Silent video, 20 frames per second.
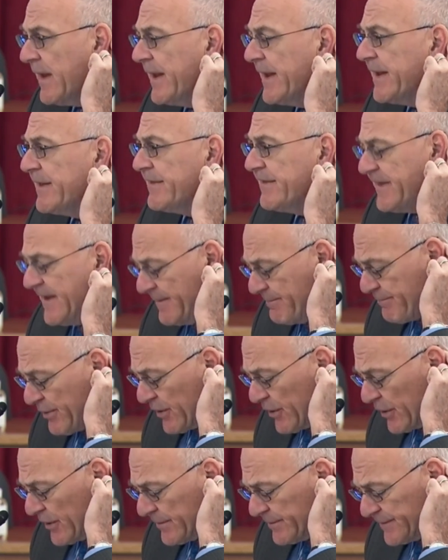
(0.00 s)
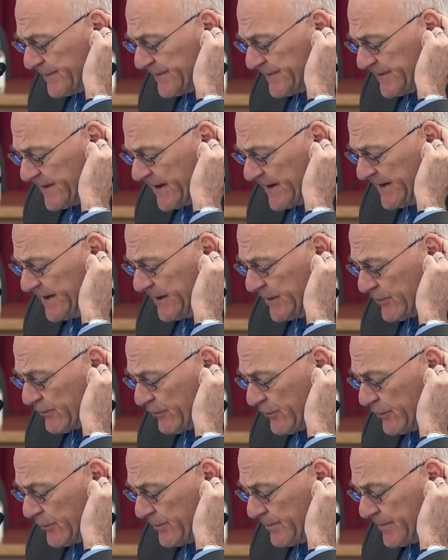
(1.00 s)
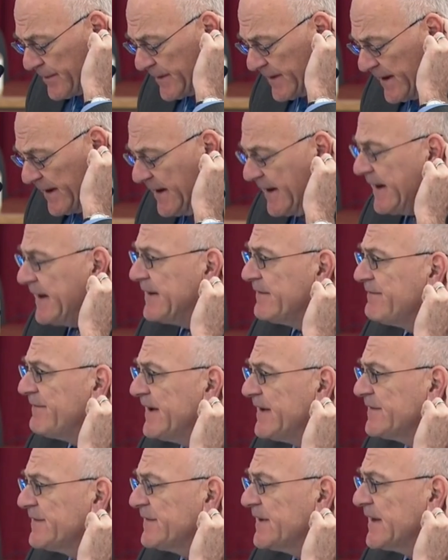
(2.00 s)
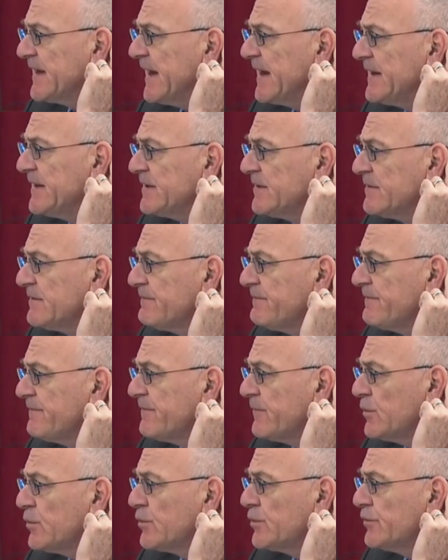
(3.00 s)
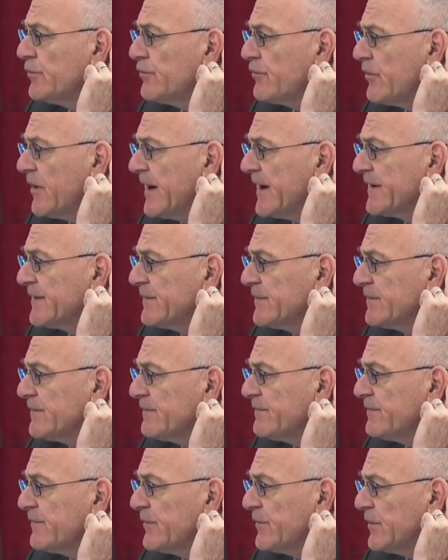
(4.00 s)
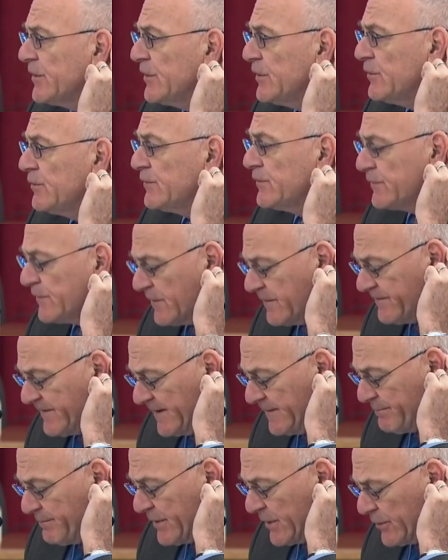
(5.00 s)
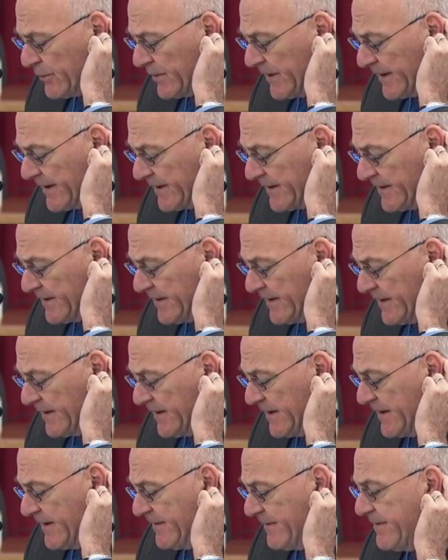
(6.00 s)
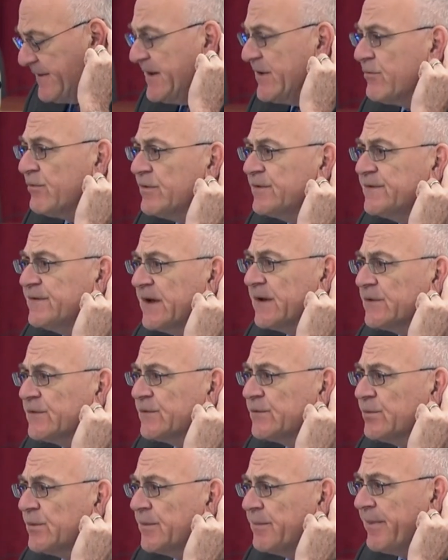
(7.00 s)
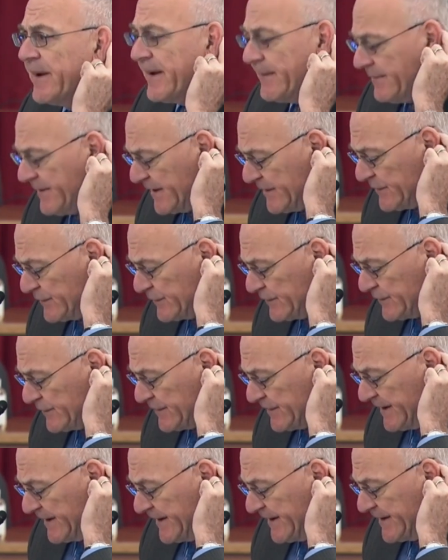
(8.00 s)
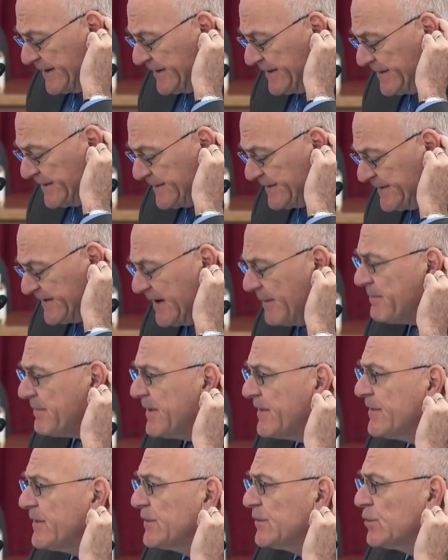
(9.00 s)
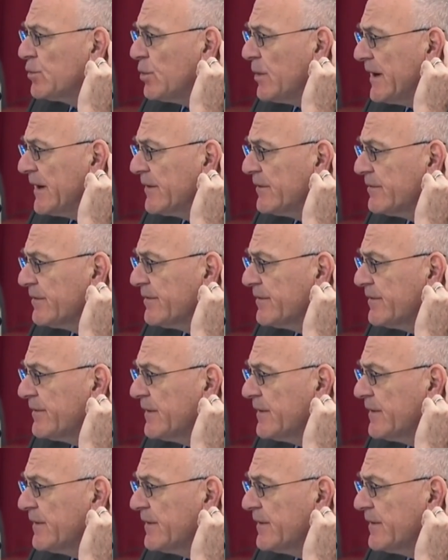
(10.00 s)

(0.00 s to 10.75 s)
The PALM study group investigated 4 drugs for the use of Ebola. The results were published December the 12th,